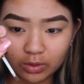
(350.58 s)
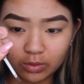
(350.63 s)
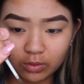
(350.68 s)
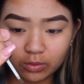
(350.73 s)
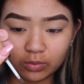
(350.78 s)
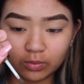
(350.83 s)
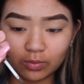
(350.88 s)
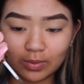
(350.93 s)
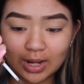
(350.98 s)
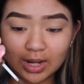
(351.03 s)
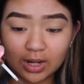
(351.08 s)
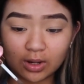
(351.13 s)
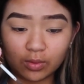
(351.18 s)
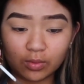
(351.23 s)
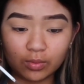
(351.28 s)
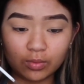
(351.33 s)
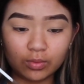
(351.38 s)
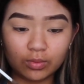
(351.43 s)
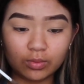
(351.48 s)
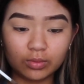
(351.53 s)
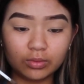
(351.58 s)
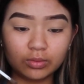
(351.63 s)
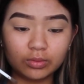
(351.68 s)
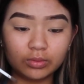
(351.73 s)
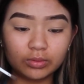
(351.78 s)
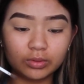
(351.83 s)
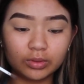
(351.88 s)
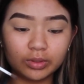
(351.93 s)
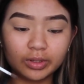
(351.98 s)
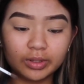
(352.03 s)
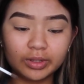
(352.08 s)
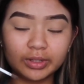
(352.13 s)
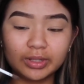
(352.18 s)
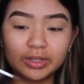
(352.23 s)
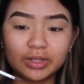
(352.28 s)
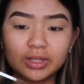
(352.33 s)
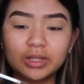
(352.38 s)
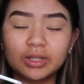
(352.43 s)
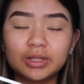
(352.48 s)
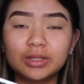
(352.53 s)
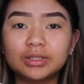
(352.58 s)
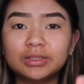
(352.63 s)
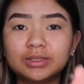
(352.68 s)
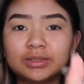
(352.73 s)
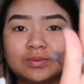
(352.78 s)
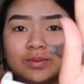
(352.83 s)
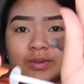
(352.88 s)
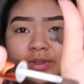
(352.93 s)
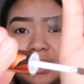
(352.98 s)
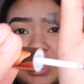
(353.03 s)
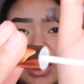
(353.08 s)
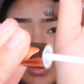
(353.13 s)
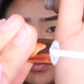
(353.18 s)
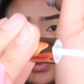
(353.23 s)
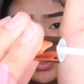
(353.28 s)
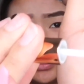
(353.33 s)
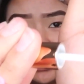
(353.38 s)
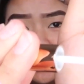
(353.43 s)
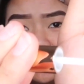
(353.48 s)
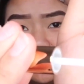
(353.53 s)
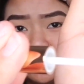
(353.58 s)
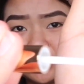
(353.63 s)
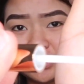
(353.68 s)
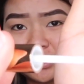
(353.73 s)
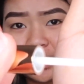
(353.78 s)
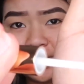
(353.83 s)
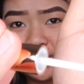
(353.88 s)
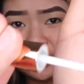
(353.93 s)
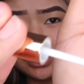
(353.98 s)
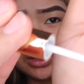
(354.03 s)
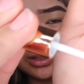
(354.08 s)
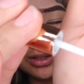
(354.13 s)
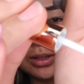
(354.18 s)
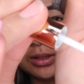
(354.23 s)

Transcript: Oh wow. And this is what the applicator looks like.